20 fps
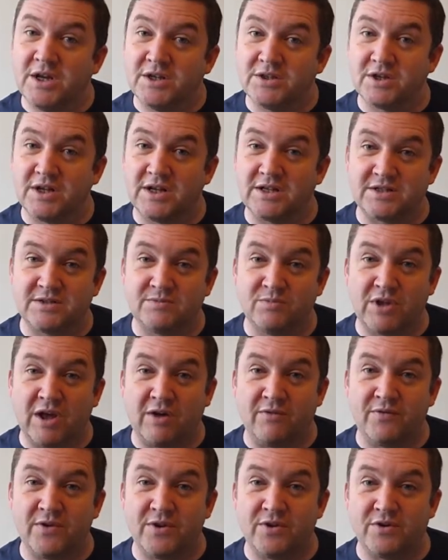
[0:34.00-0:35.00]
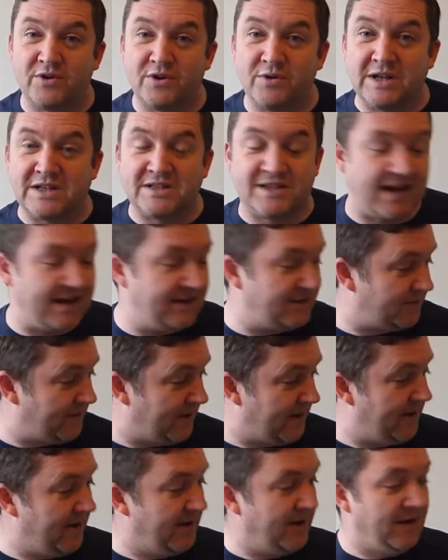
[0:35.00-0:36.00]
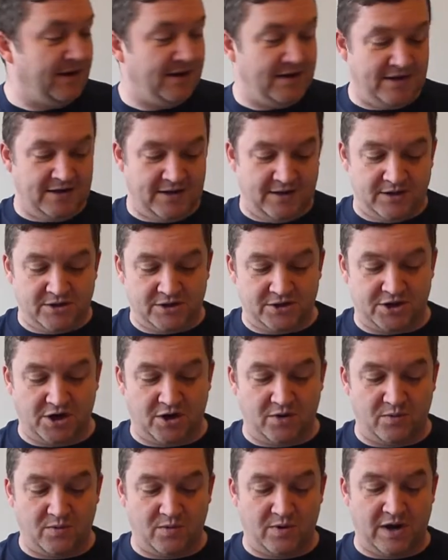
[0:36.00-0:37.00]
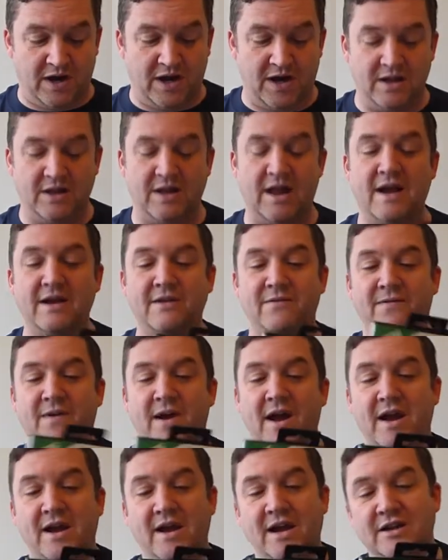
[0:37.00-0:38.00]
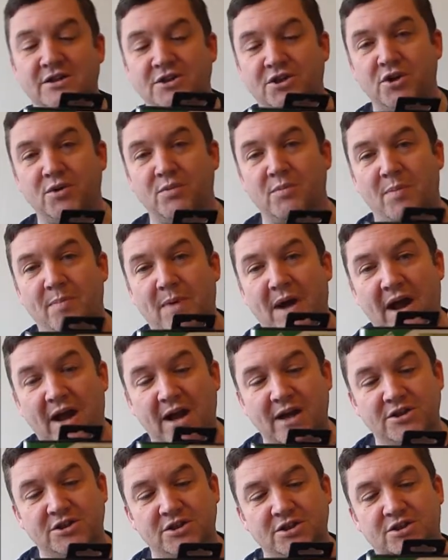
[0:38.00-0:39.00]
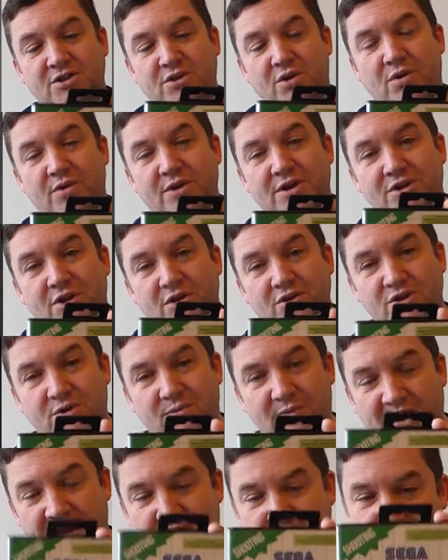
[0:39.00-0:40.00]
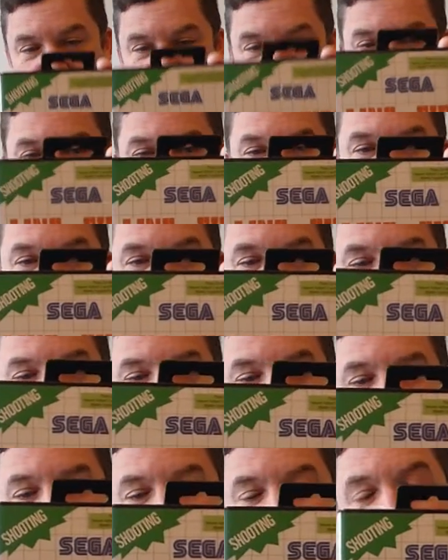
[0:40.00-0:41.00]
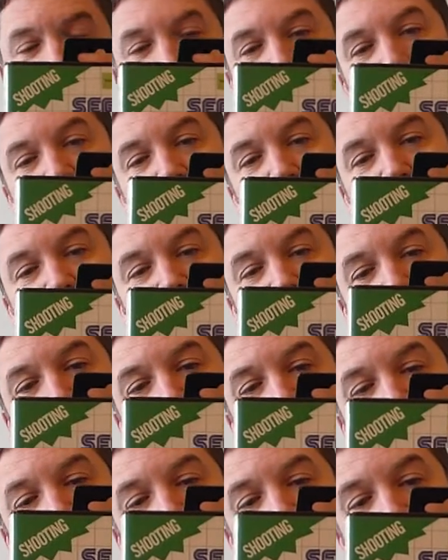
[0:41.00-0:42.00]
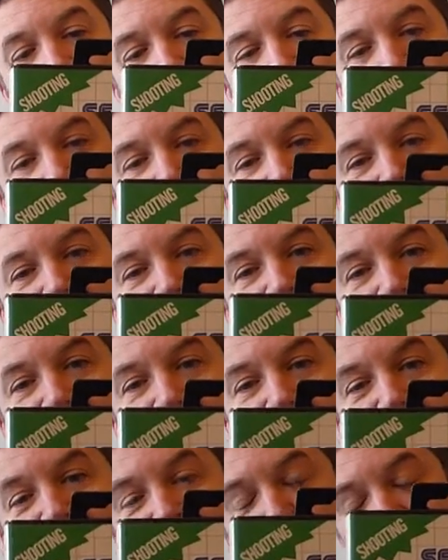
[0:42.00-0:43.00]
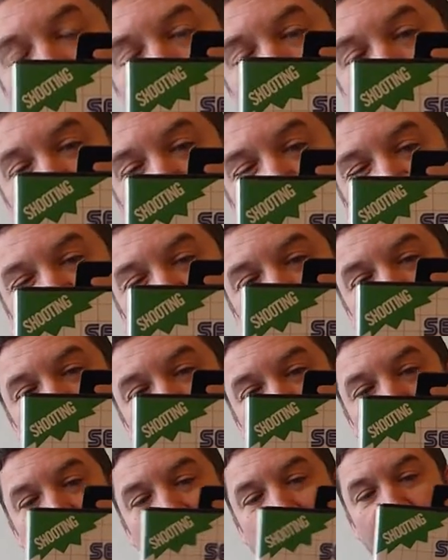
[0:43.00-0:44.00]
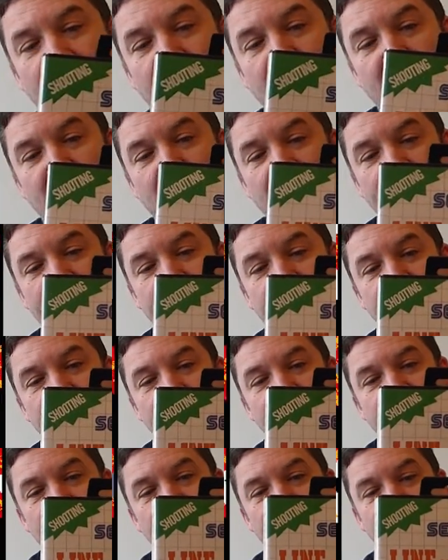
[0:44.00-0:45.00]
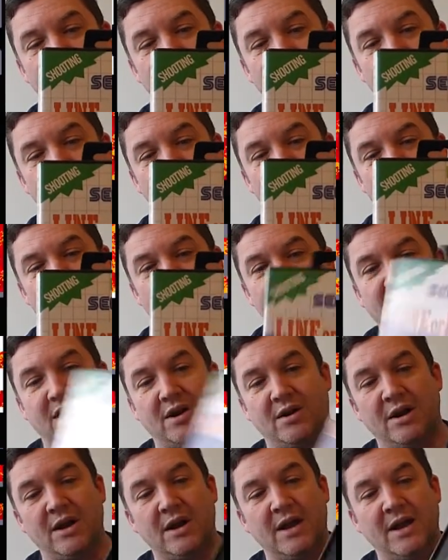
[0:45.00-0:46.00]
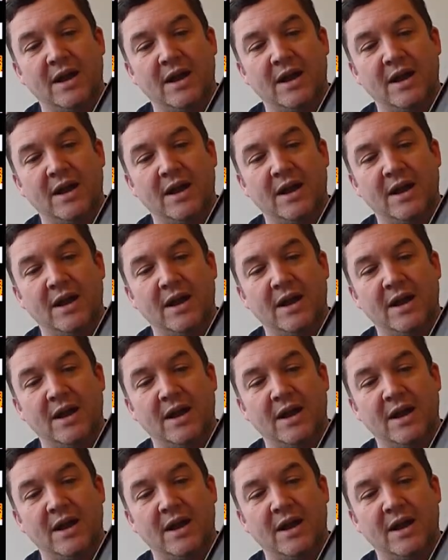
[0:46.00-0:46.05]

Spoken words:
So let's, without further ado, let's get into it. So, Line of Fire, shoot 'em up. I actually saw this on somebody else's channel. I saw this on Linux Retro Beast's channel. I'll put a link in the description below to his channel.